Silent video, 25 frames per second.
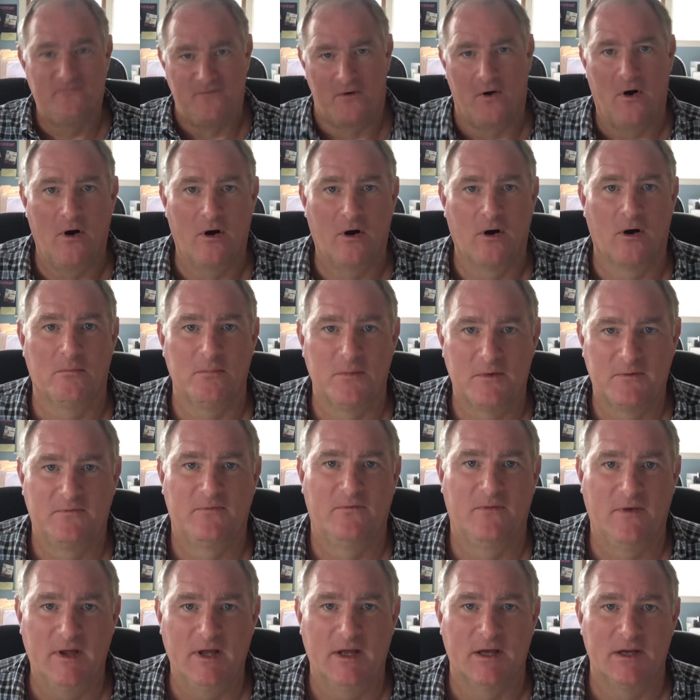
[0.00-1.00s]
farmed
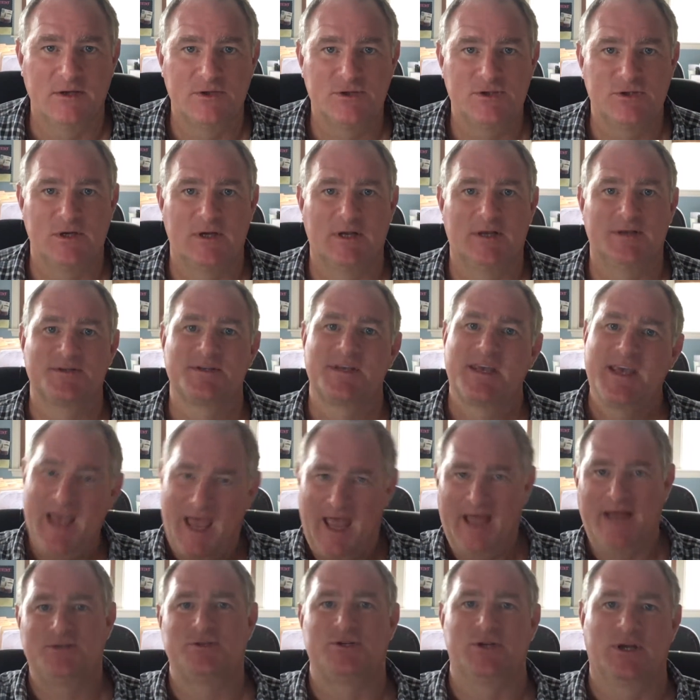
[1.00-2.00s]
fish is
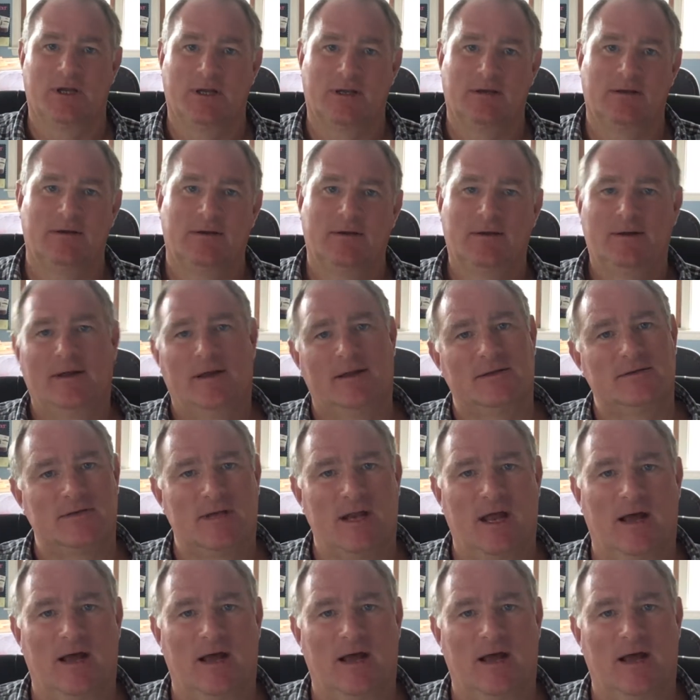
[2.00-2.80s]
catching, it's